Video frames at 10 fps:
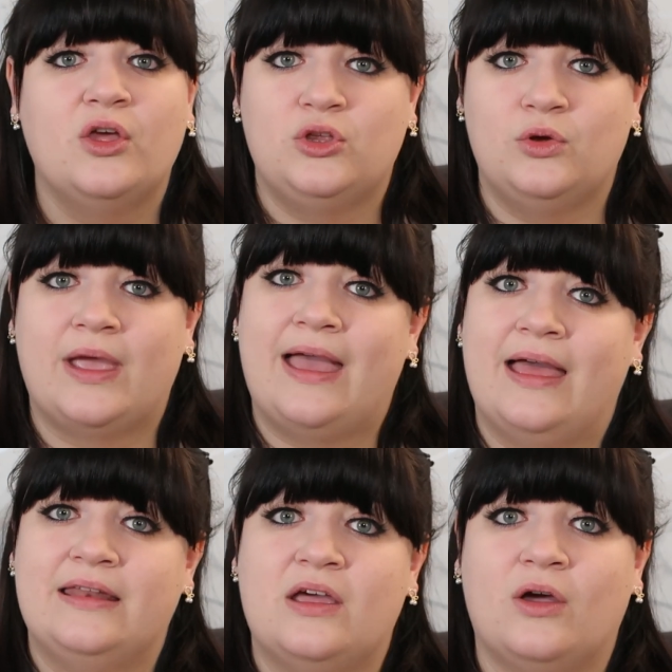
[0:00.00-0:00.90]
You
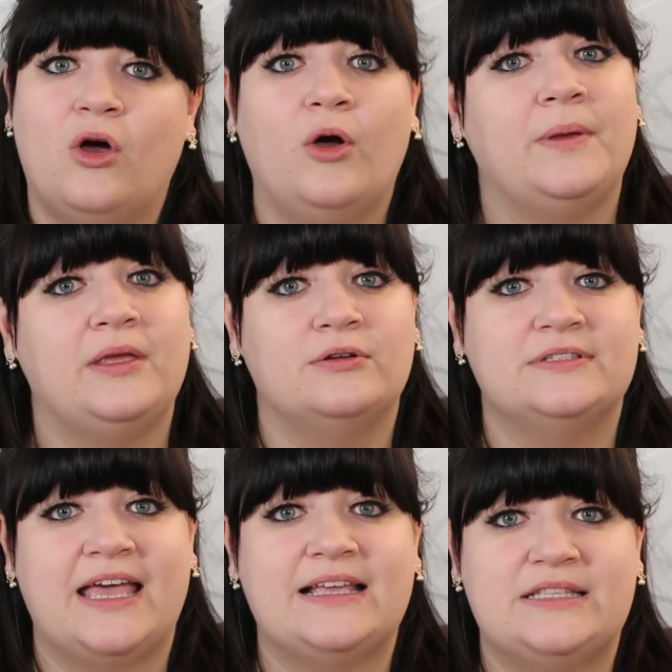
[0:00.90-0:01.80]
can copy your
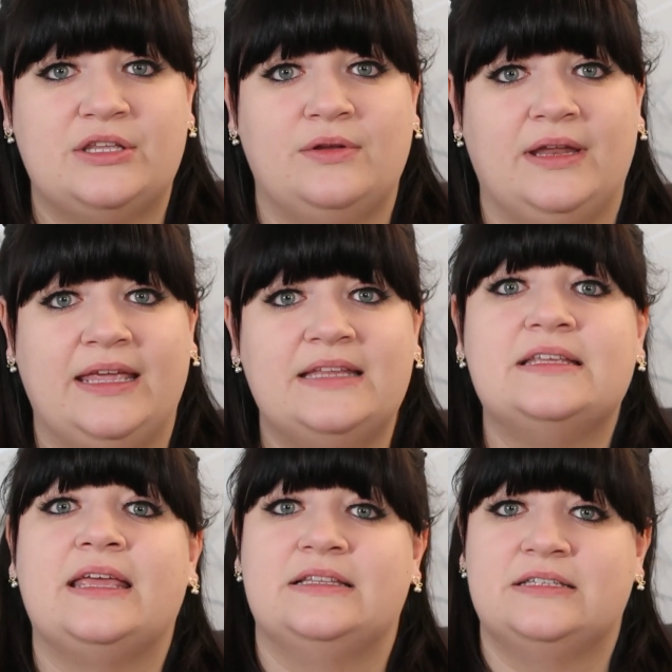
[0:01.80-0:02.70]
text that you need
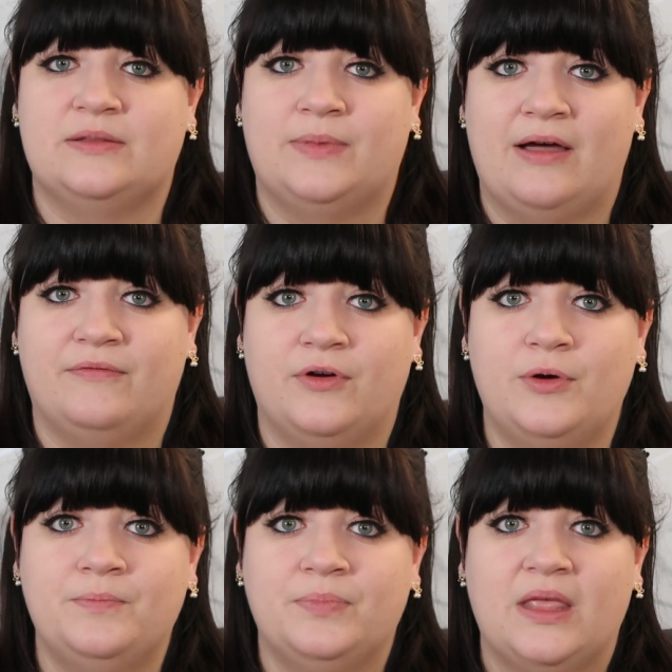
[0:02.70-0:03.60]
into the
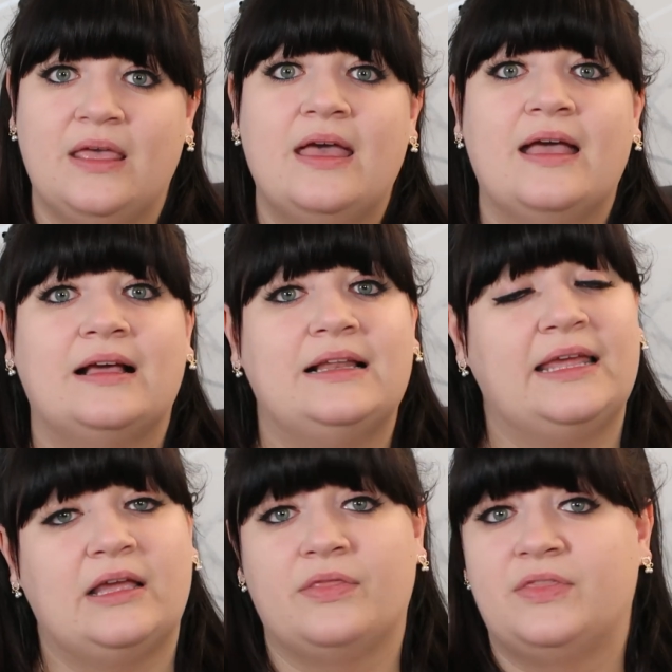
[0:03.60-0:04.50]
platform,
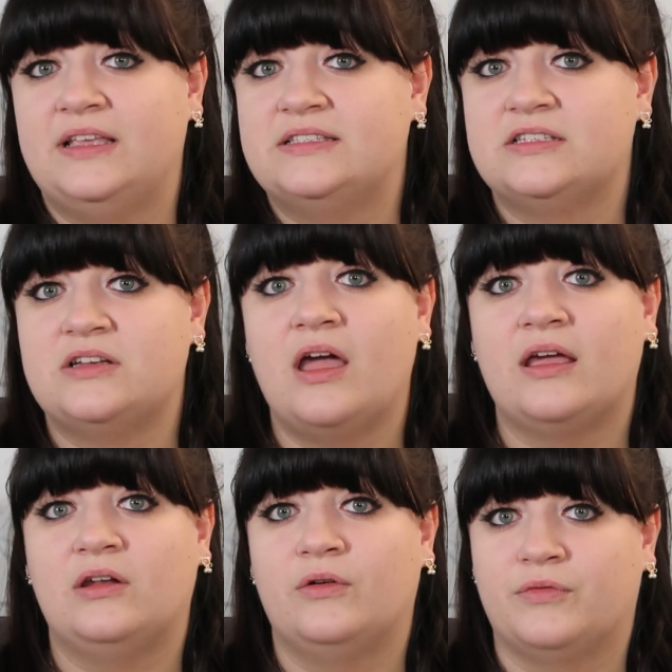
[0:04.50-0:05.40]
click the
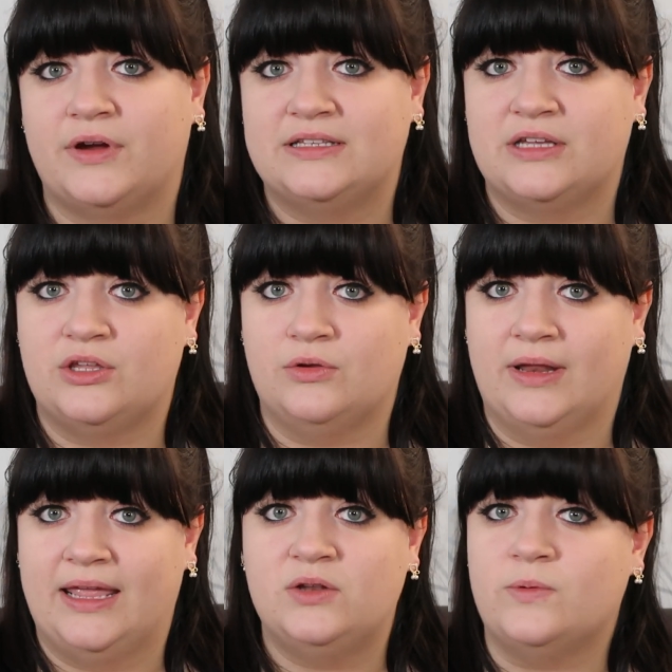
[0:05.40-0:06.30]
style of reader you
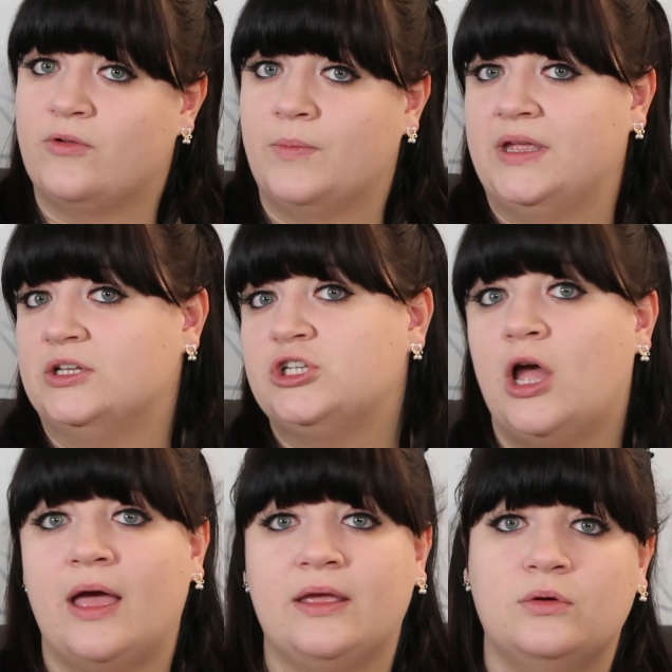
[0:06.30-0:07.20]
need, whether it be a
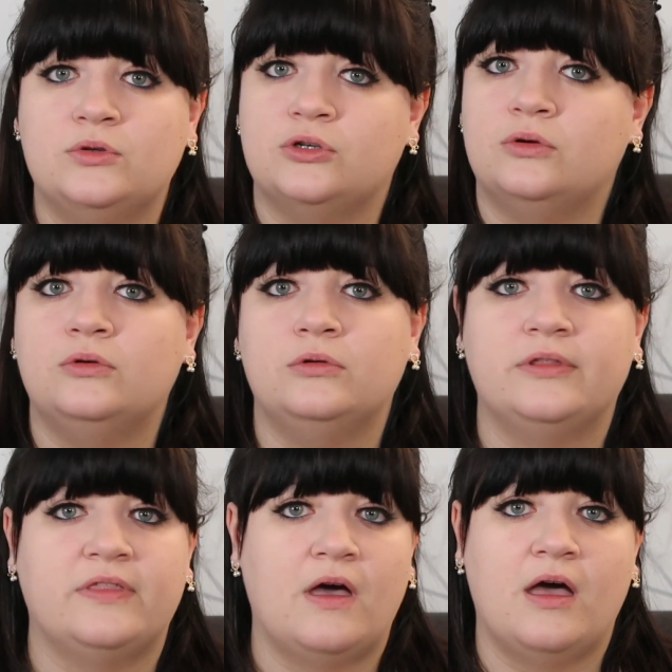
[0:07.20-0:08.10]
child, an
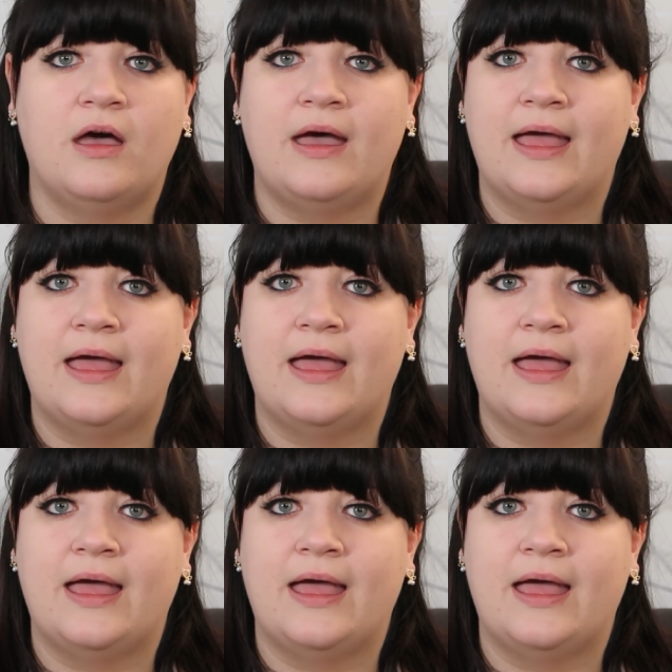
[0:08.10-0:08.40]
author,